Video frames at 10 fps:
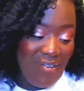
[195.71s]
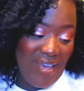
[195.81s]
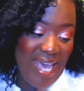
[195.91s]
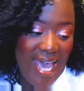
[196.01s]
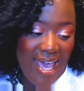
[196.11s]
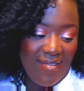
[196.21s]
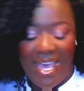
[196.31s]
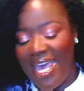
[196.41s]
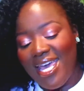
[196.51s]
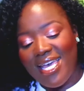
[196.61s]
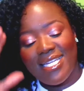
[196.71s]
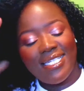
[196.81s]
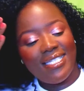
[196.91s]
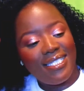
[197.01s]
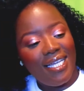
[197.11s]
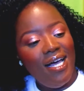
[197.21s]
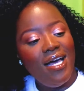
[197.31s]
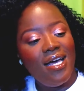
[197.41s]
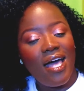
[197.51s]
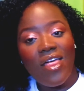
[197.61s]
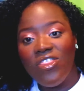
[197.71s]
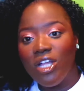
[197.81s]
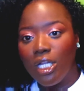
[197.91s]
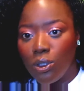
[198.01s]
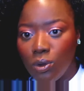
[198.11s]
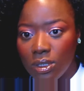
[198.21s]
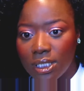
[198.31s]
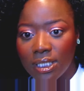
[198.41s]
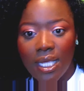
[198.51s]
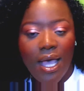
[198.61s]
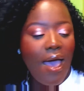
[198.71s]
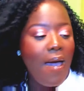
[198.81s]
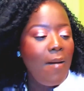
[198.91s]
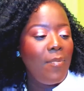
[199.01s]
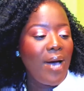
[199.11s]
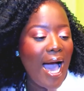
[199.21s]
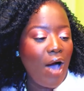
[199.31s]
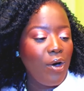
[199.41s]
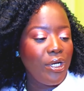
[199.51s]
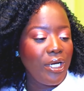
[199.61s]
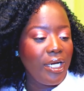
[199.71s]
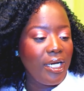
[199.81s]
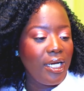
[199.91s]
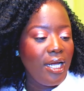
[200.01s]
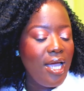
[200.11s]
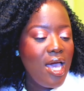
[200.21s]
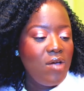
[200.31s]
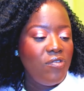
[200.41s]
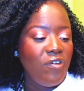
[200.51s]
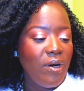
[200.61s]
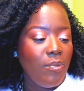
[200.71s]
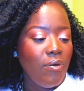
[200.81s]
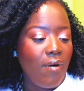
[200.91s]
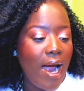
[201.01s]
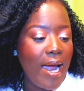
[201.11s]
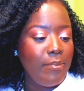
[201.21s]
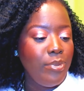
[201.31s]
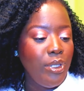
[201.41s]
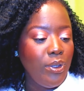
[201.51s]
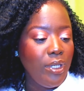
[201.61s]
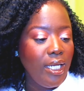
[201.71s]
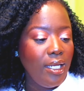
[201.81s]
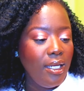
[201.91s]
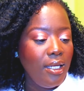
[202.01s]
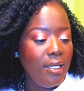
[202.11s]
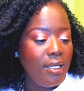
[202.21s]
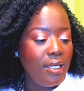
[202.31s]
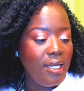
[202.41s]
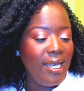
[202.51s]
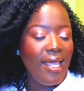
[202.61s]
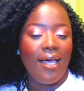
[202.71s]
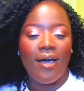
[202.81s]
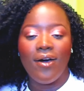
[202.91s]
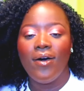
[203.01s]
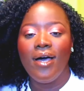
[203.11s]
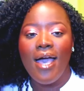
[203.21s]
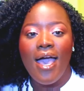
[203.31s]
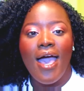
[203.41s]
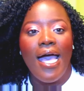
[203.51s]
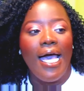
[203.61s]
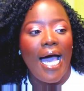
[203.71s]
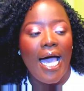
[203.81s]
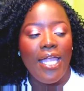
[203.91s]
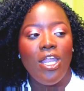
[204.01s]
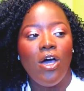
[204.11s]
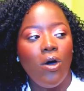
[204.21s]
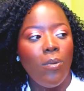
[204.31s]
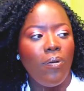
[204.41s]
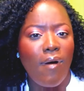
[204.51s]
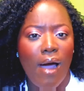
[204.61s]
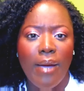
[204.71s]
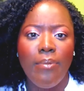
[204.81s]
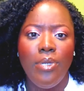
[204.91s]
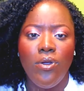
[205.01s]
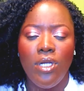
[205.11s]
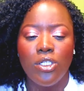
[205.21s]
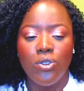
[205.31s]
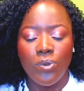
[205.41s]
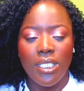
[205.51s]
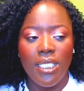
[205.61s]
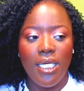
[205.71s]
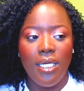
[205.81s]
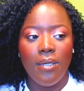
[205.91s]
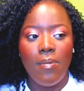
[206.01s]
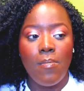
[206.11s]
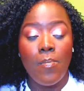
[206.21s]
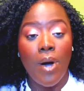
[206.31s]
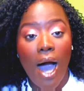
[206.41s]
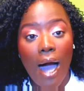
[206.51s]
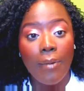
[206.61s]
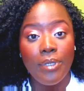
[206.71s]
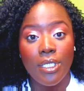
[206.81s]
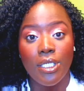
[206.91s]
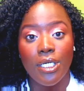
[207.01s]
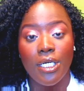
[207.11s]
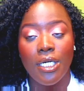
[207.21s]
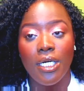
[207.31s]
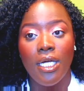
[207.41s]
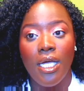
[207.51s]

fave is the loose powder from Prime Beauty. Now, I know Prime Beauty is really popular.